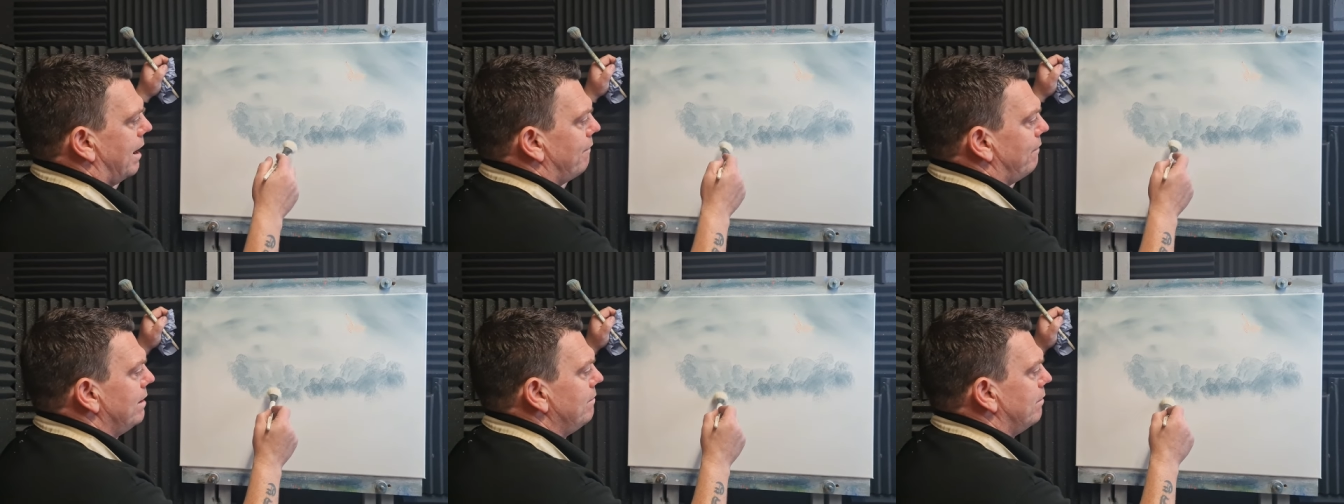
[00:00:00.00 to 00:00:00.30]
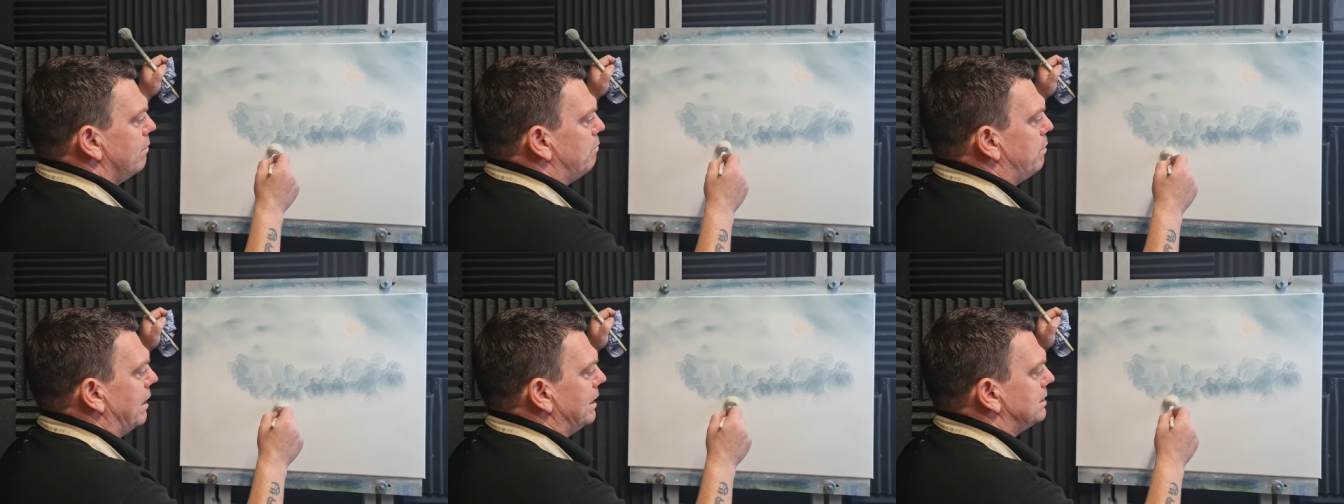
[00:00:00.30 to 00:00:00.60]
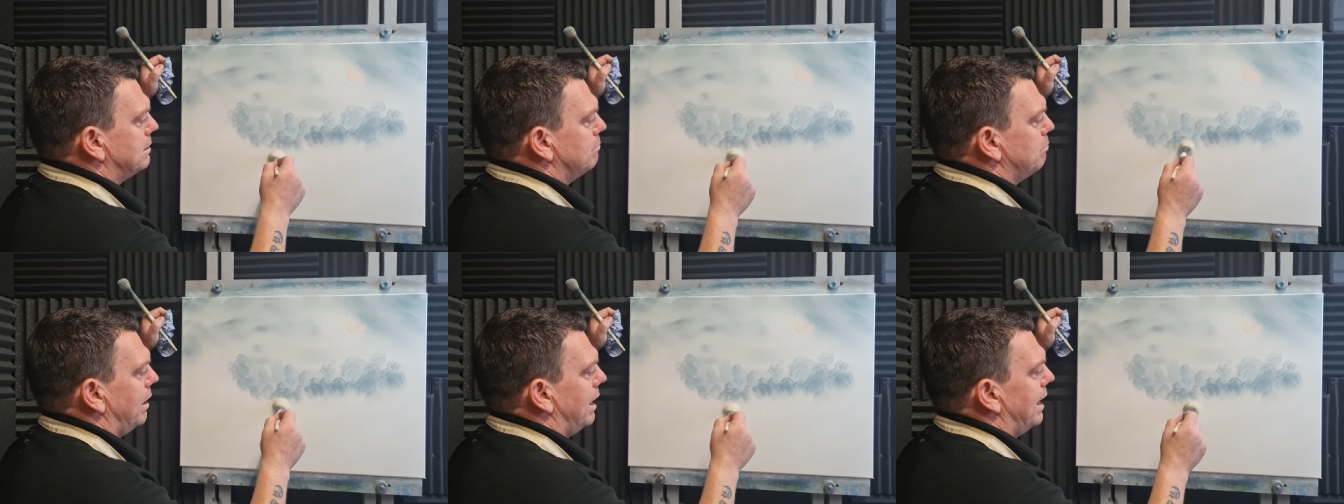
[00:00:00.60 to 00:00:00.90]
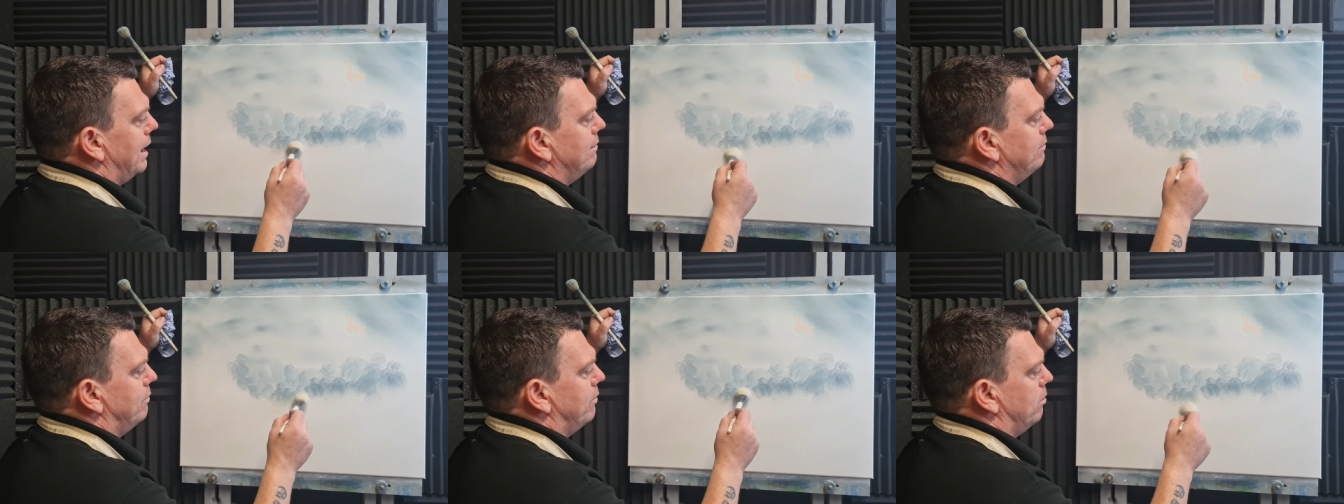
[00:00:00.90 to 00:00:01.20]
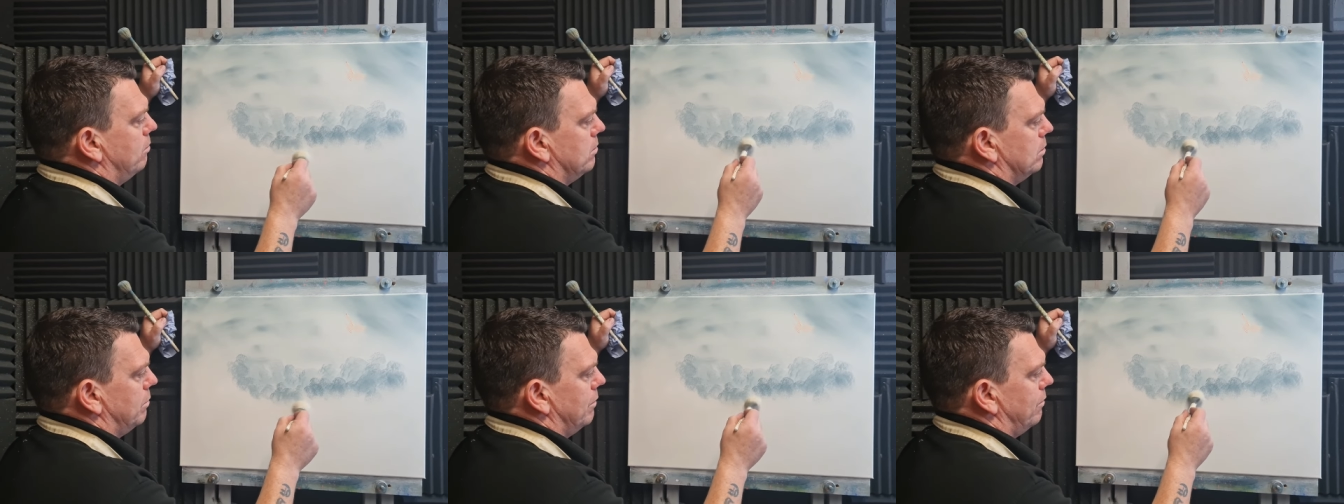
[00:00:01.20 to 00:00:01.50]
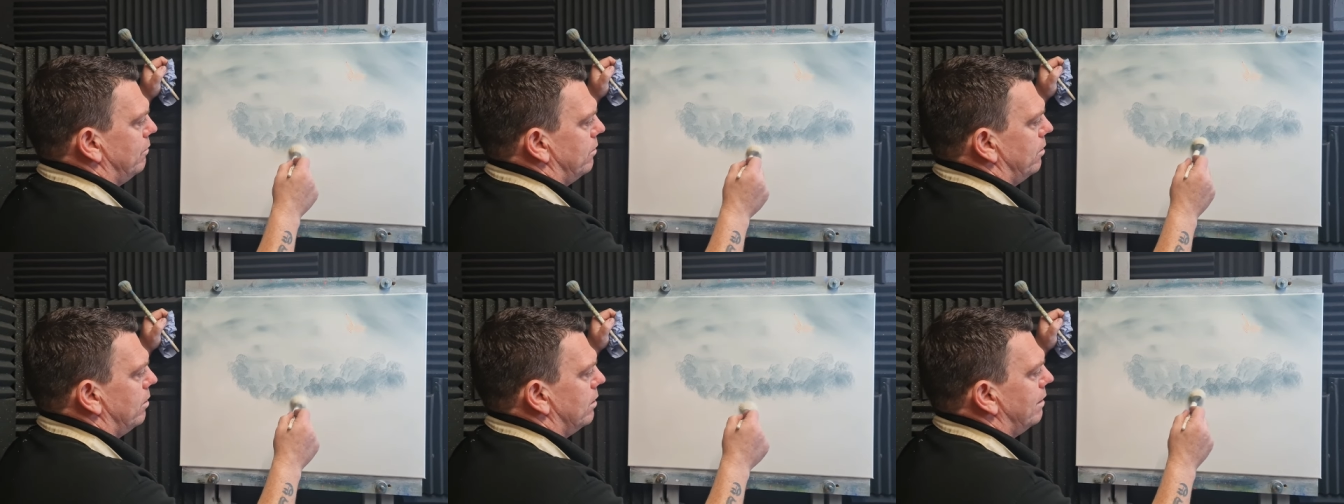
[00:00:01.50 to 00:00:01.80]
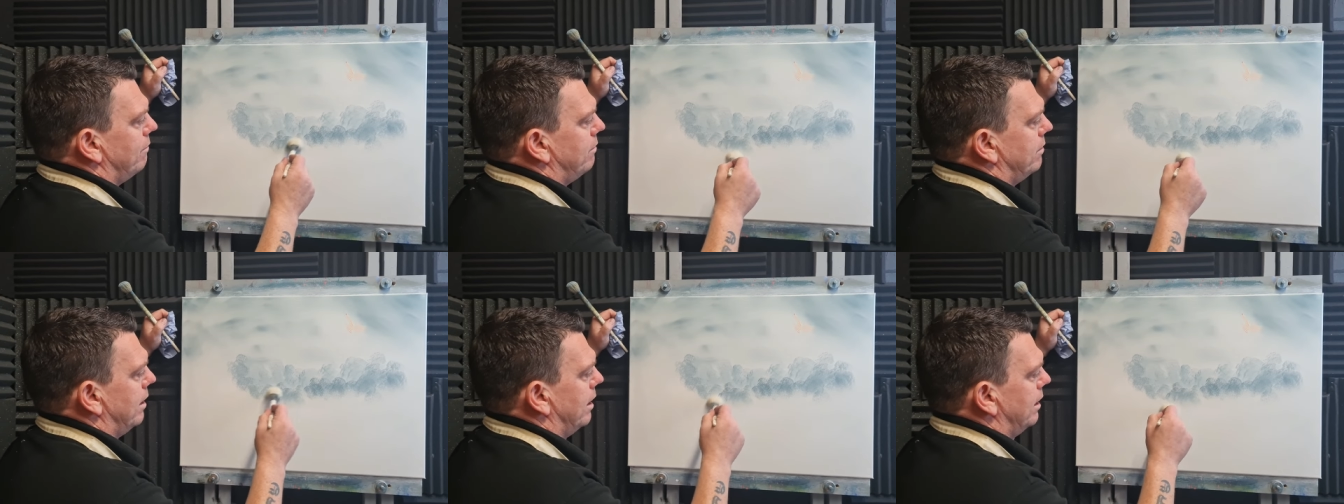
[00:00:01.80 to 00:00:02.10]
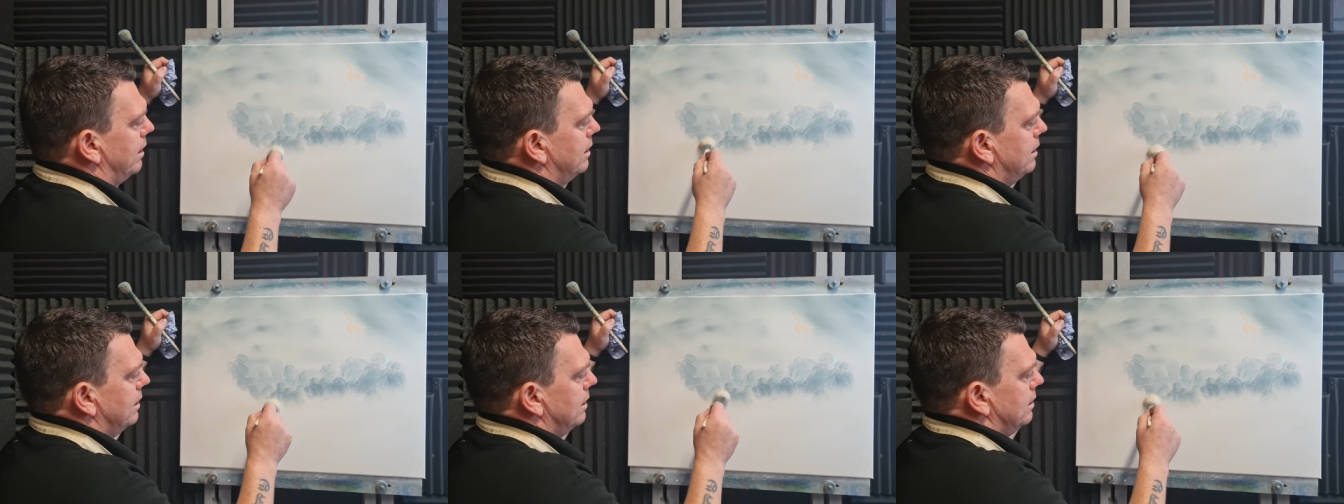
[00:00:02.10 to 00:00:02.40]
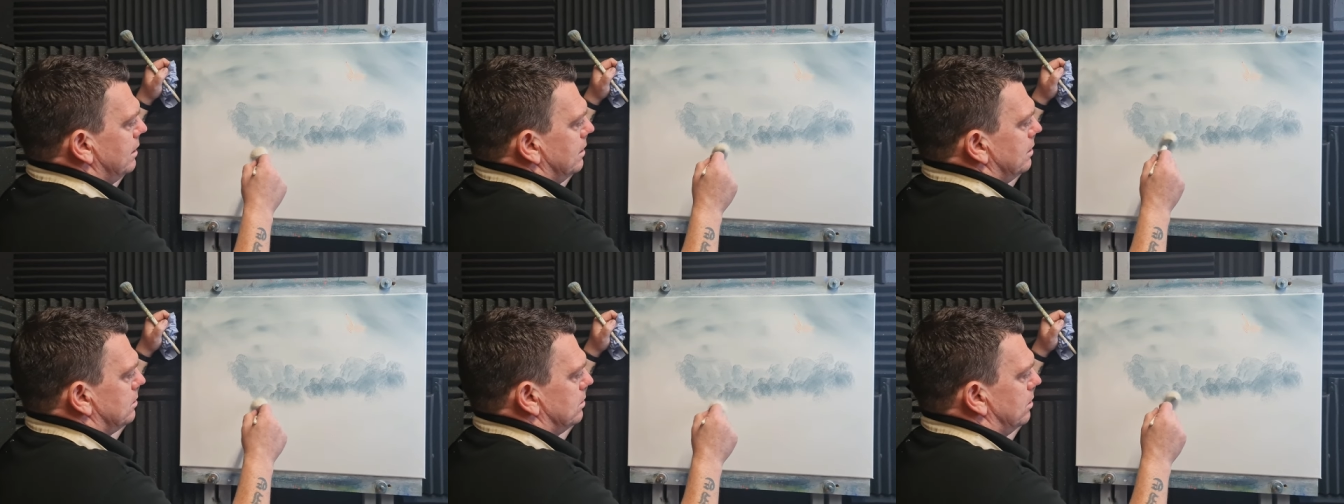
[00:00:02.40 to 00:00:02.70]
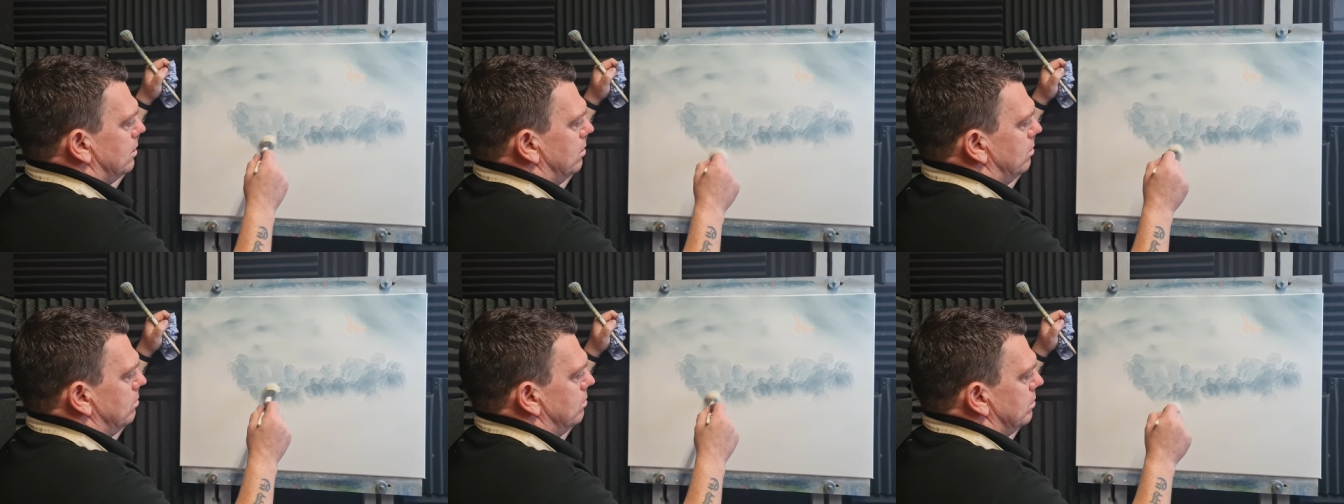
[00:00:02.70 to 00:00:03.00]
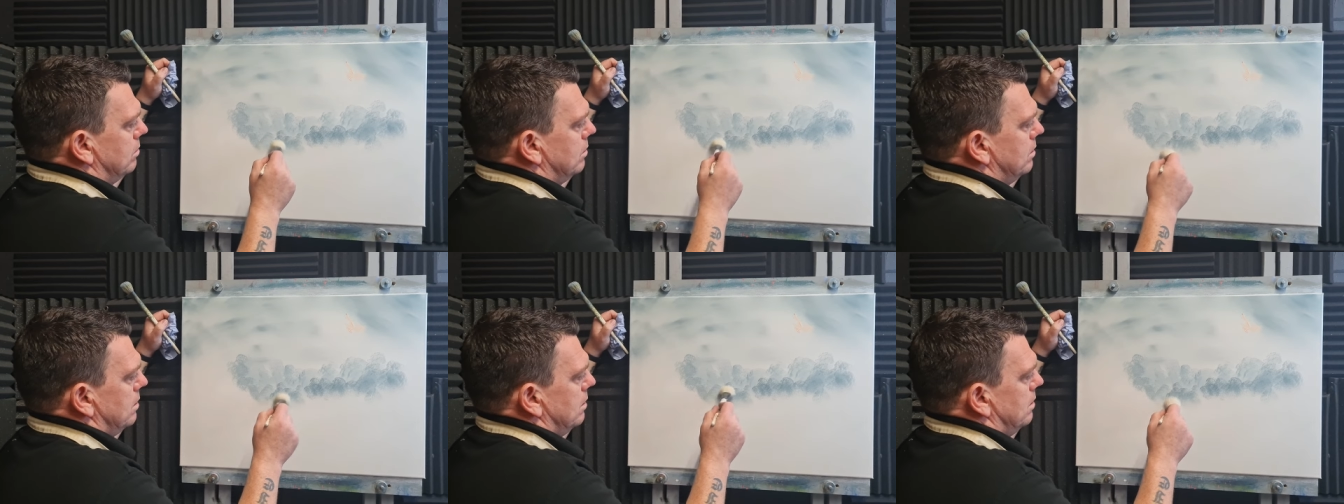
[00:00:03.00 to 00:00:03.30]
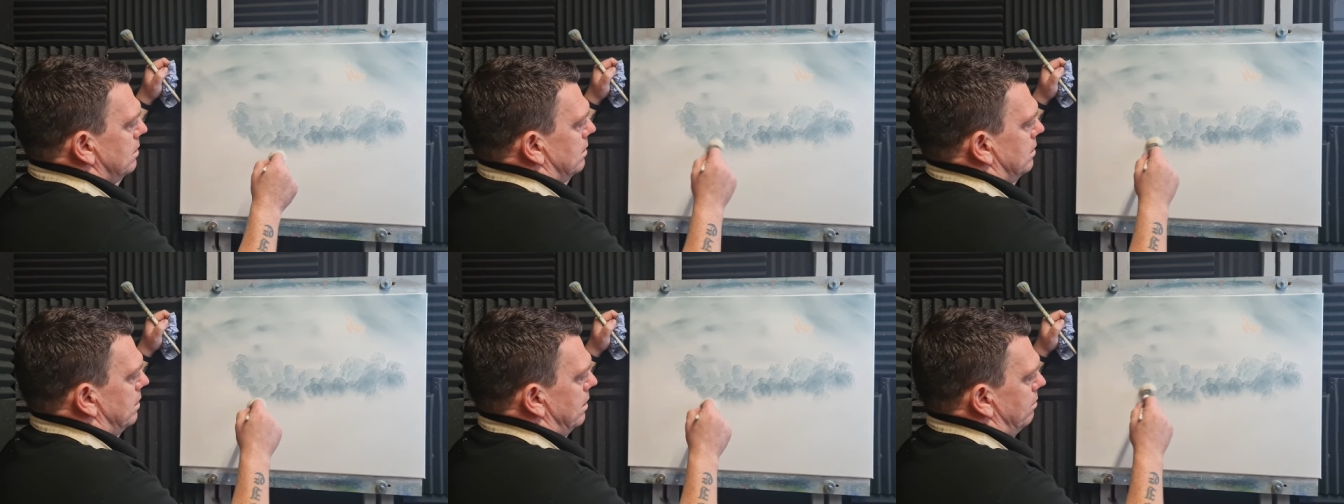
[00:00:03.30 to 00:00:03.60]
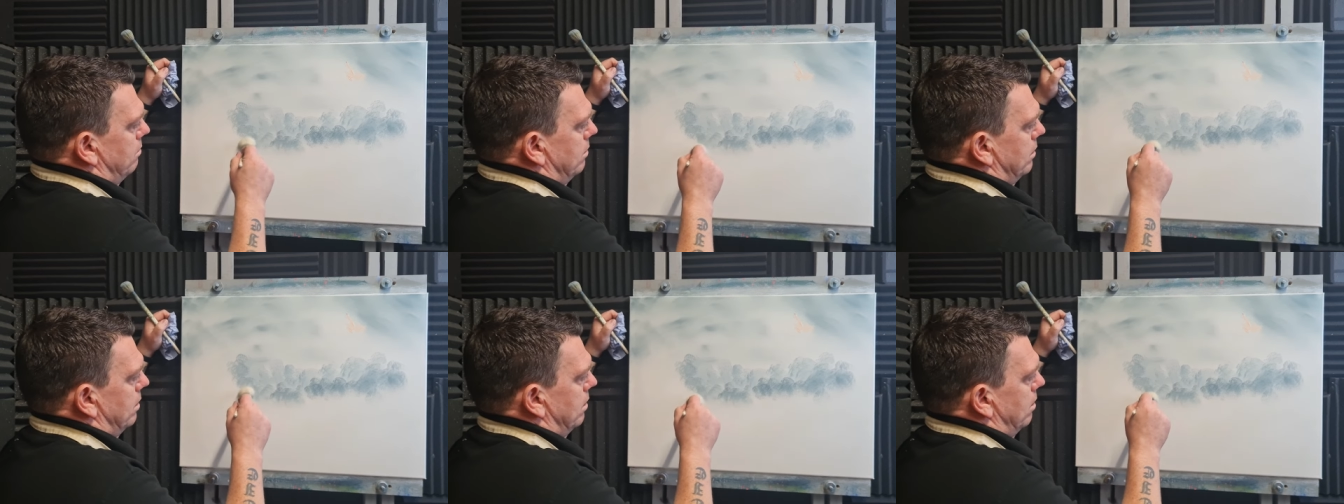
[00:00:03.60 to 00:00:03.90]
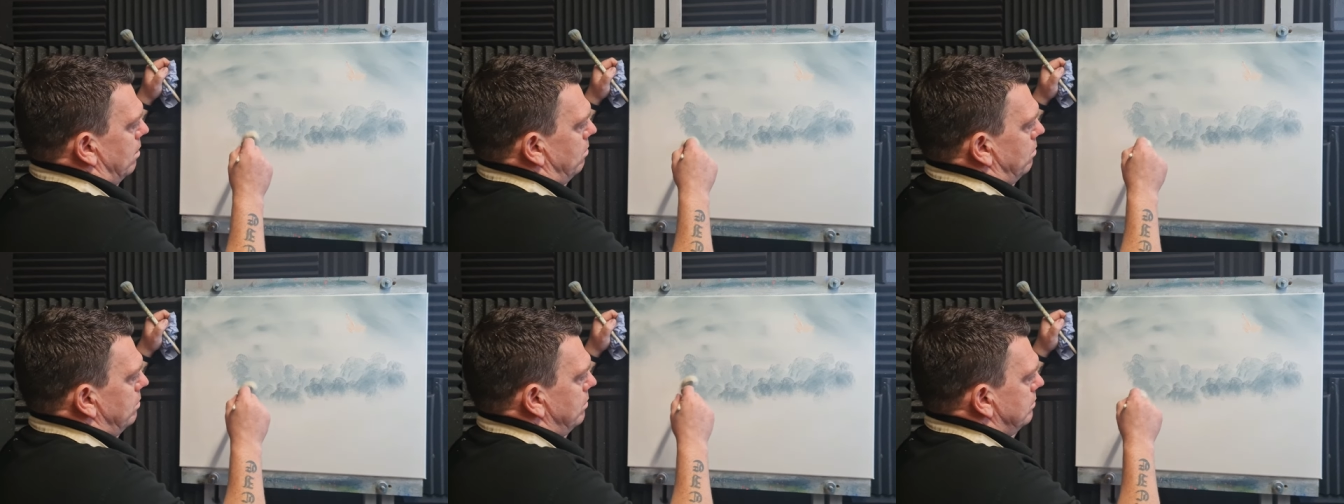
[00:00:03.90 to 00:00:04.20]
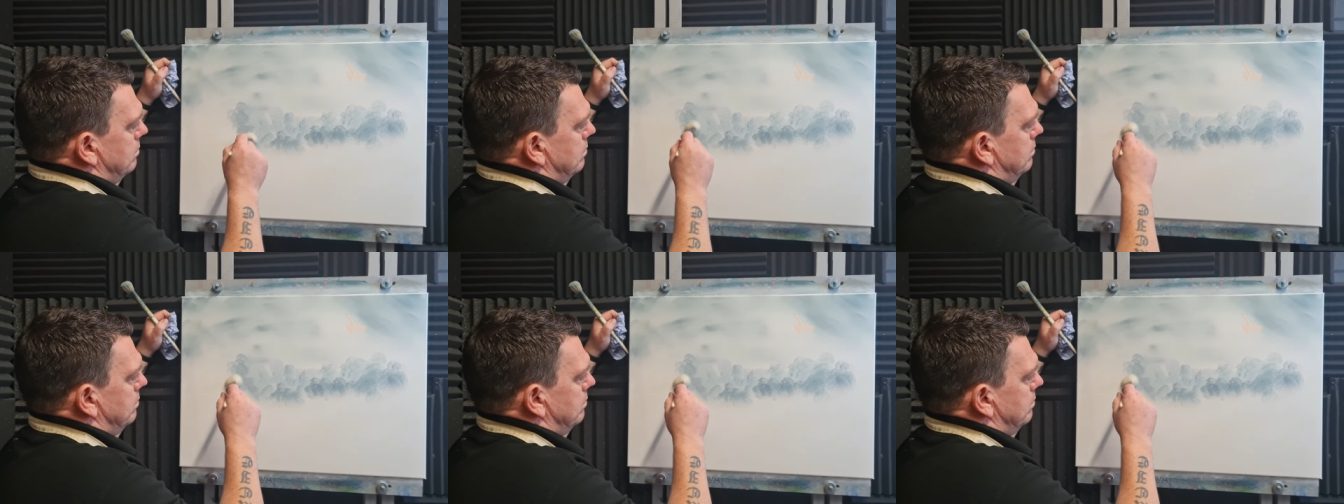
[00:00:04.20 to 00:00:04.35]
I've even painted blindfolded before, haven't I? So there we go.